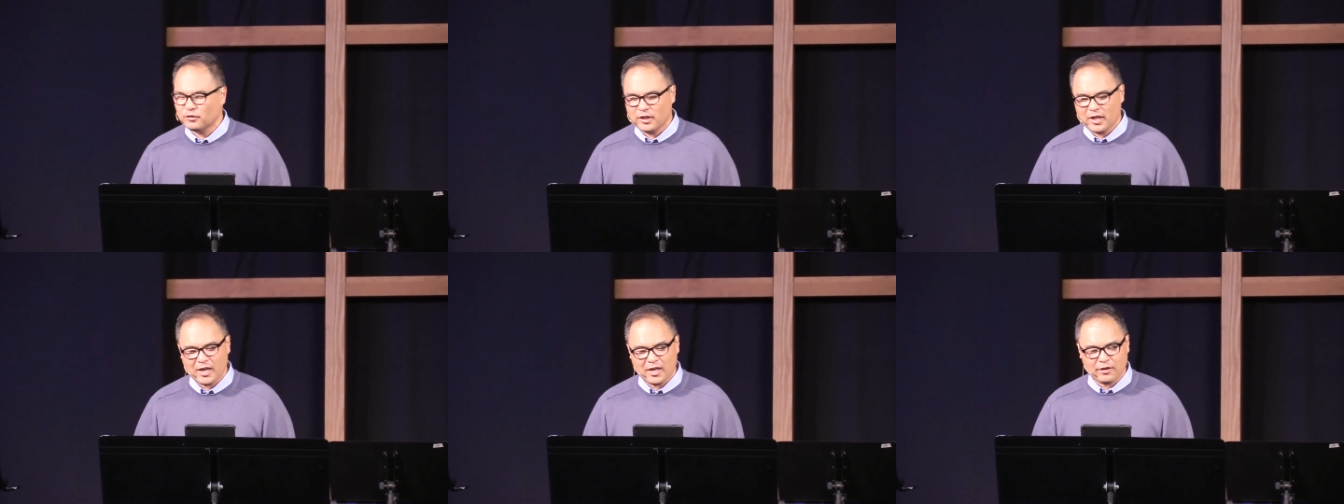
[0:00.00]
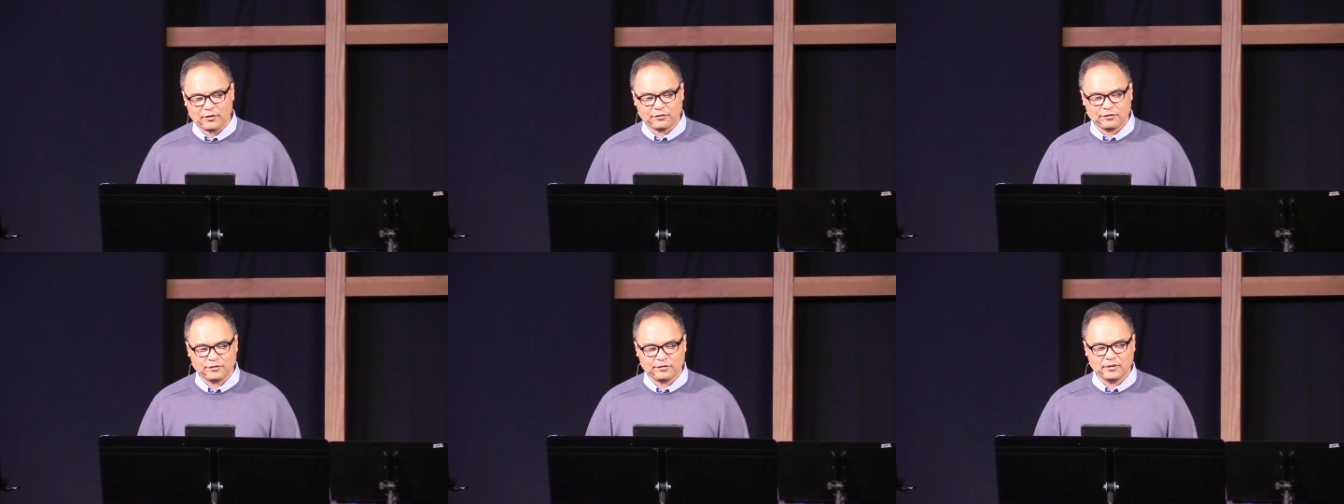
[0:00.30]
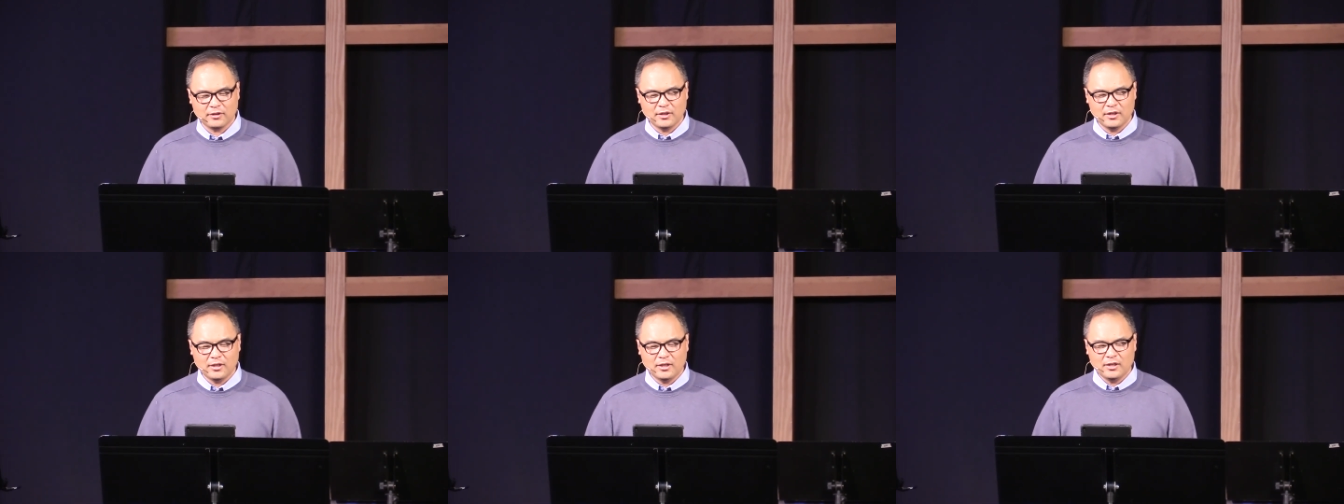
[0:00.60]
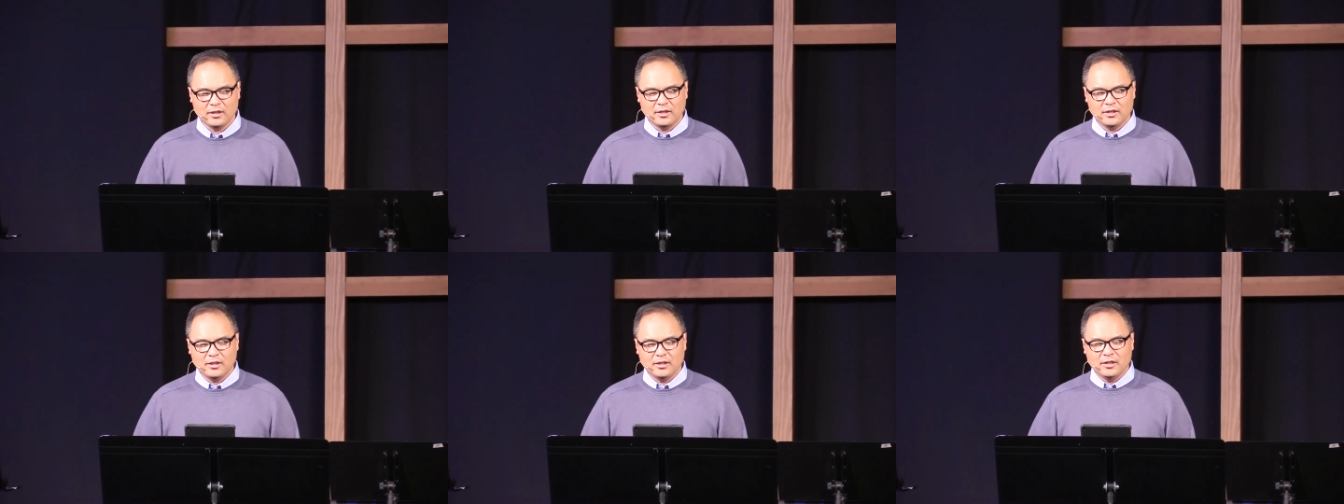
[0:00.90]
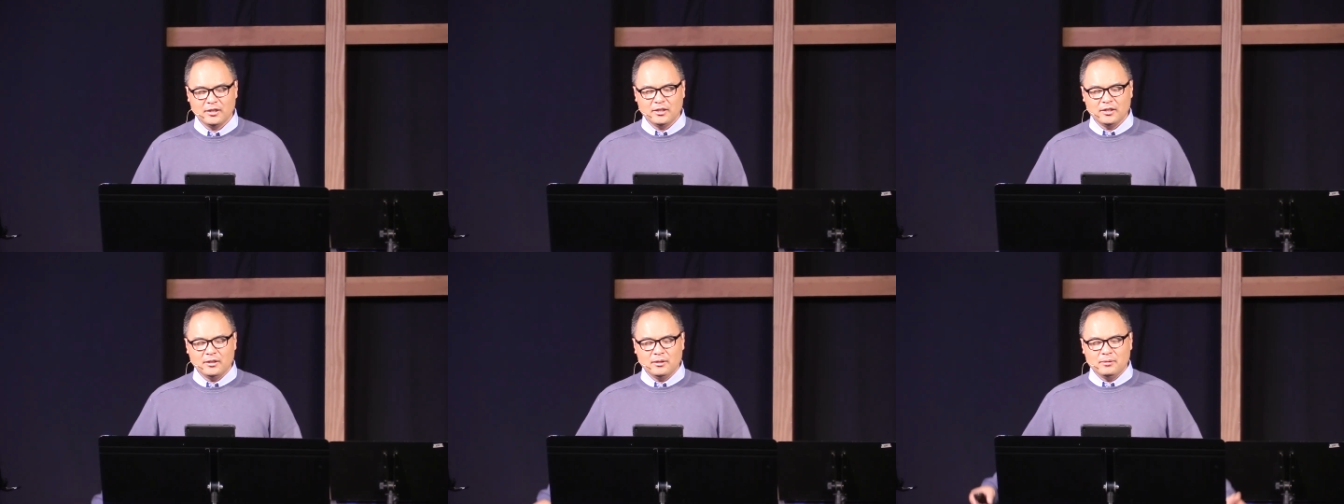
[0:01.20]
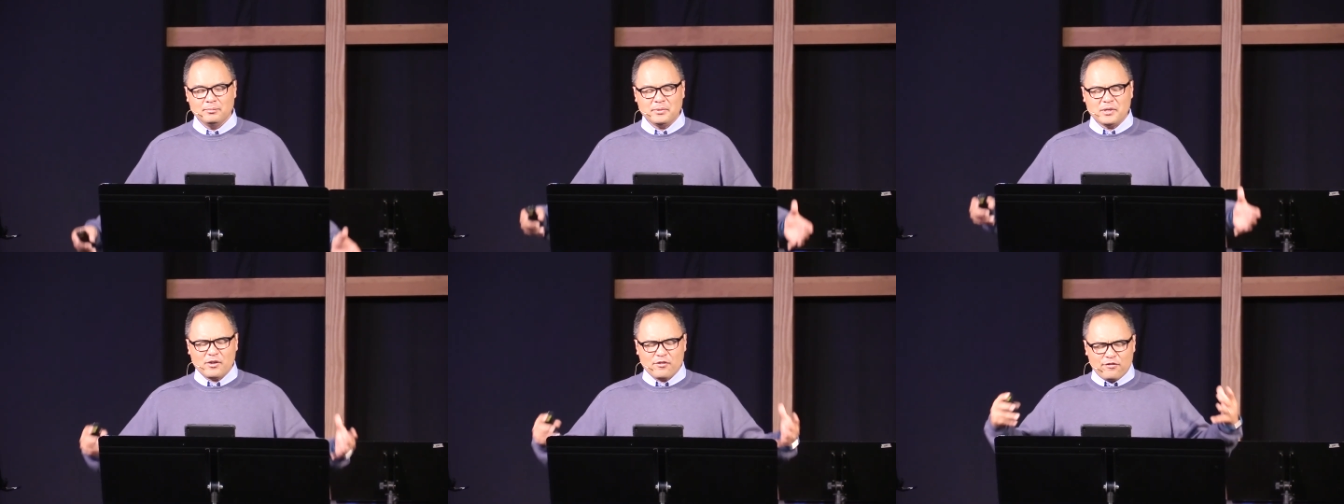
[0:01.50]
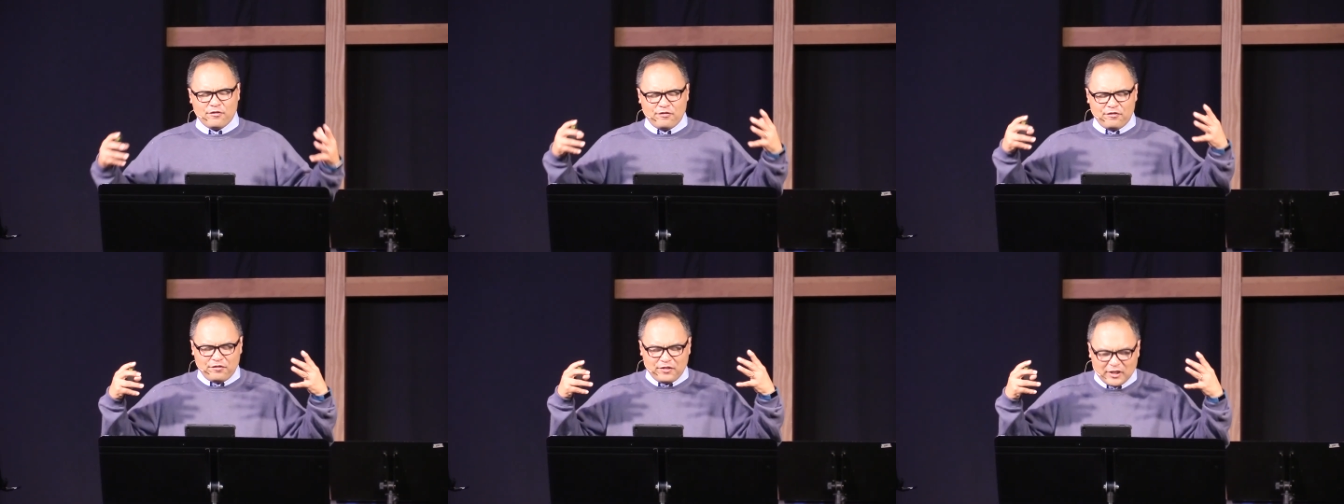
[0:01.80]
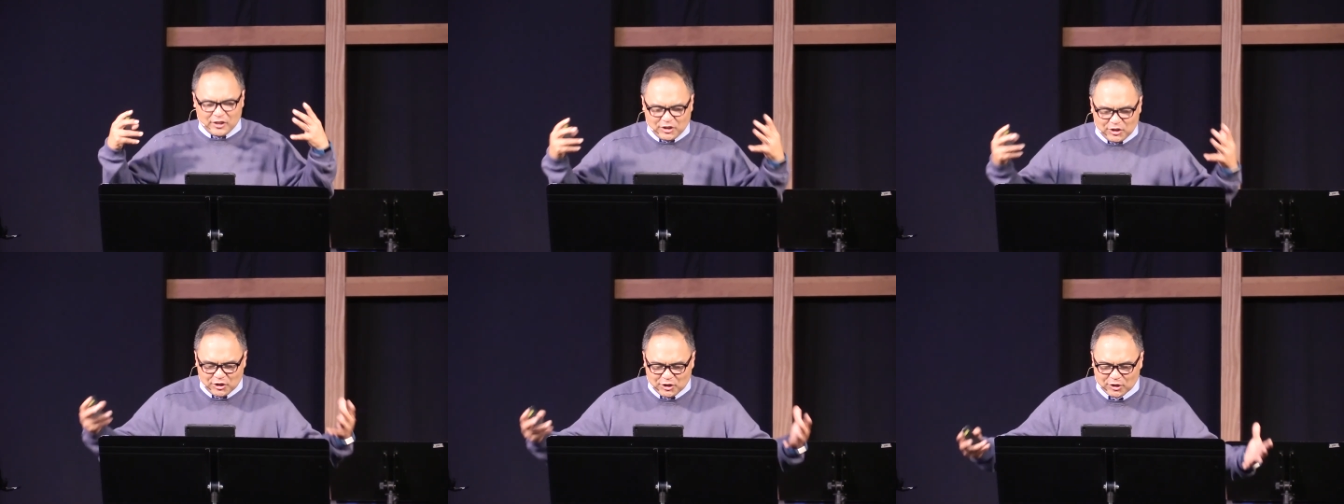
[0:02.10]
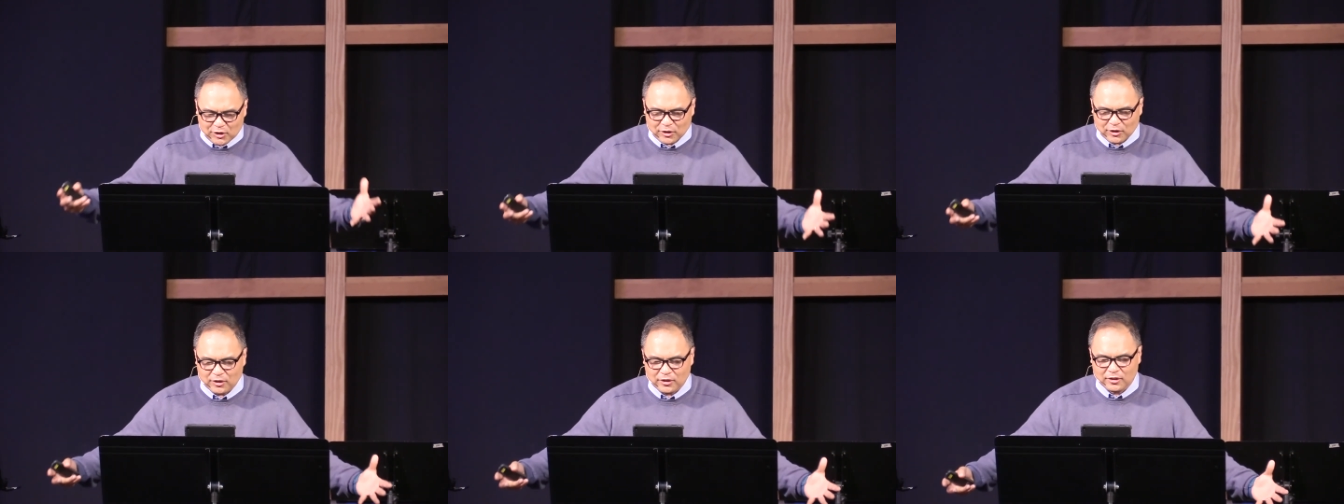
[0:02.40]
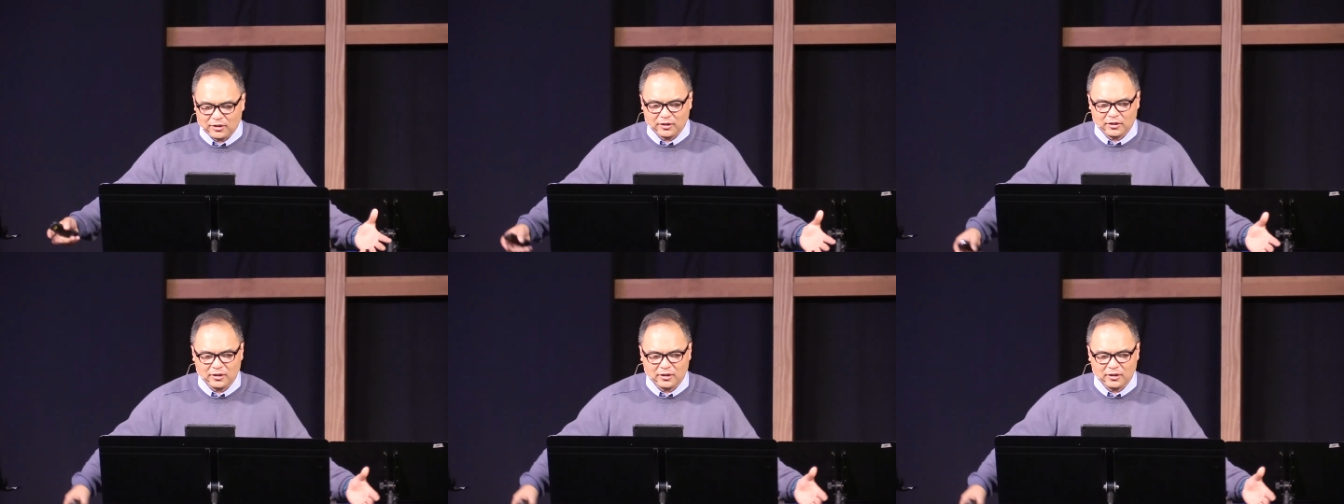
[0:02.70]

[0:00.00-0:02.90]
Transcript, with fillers: life. Be a fisher